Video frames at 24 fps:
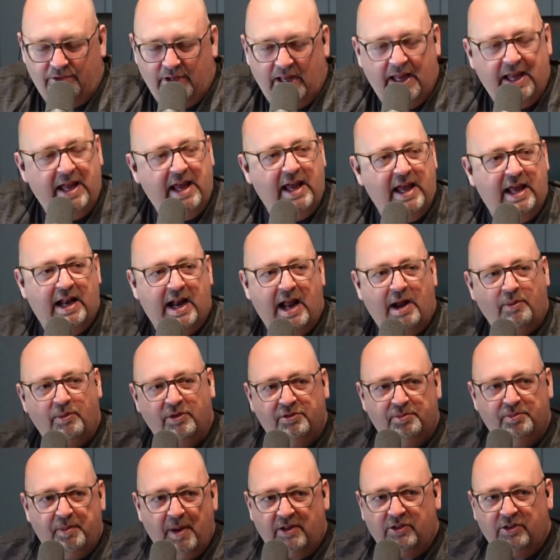and I
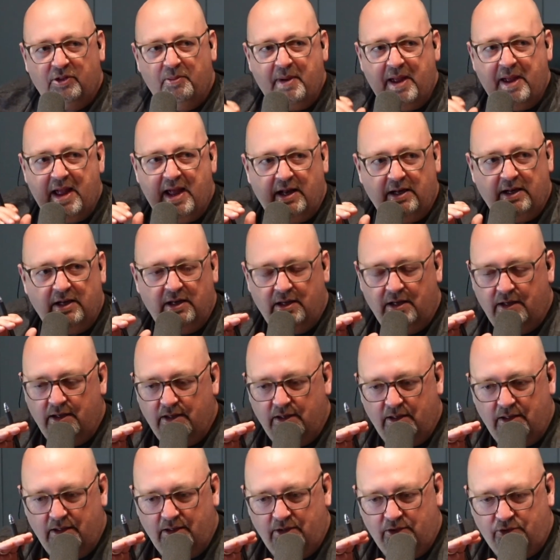respect the man
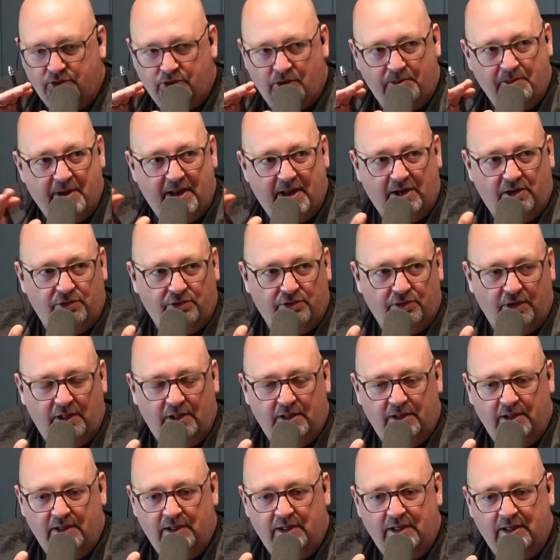tremendously.
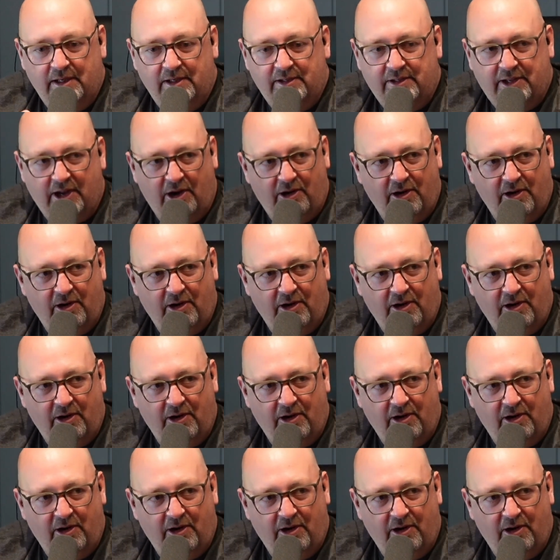Terry